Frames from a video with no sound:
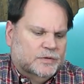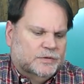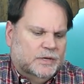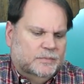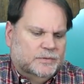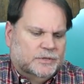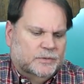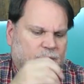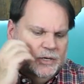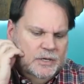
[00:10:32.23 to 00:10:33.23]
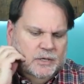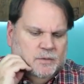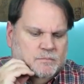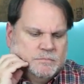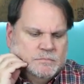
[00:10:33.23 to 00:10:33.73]
seems to
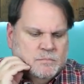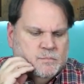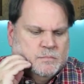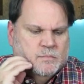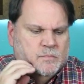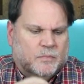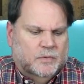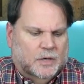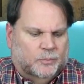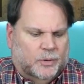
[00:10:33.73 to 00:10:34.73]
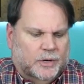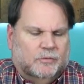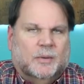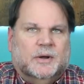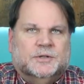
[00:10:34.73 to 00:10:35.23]
be, you know, pretty
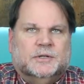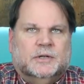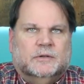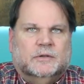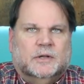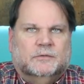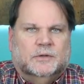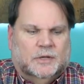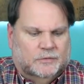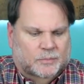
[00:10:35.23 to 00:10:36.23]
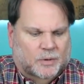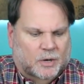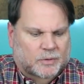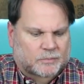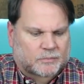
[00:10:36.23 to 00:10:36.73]
reminiscent of a
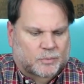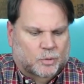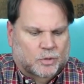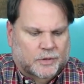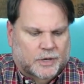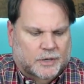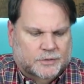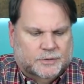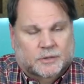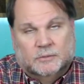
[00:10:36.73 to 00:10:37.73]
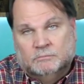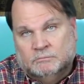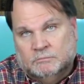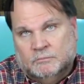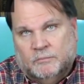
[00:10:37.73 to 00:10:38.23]
bourbon pour there. So,
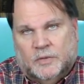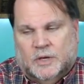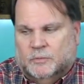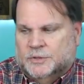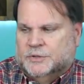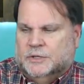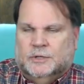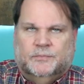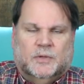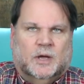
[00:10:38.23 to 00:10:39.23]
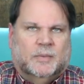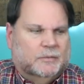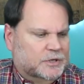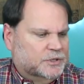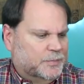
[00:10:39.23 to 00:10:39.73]
and we'll see. I
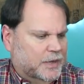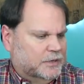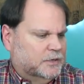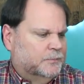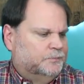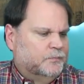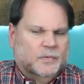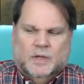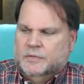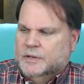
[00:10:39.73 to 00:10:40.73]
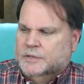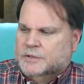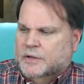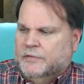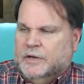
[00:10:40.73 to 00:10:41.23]
would expect these
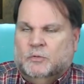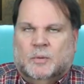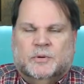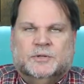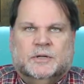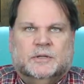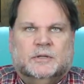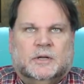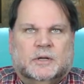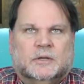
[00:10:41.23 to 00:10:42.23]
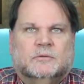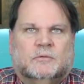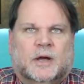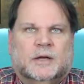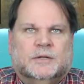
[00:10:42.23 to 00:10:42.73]
51%
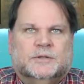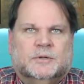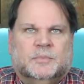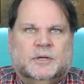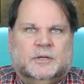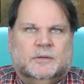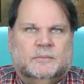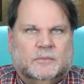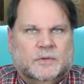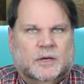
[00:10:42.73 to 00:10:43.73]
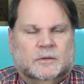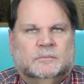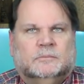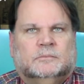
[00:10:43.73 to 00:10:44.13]
ryes to be, you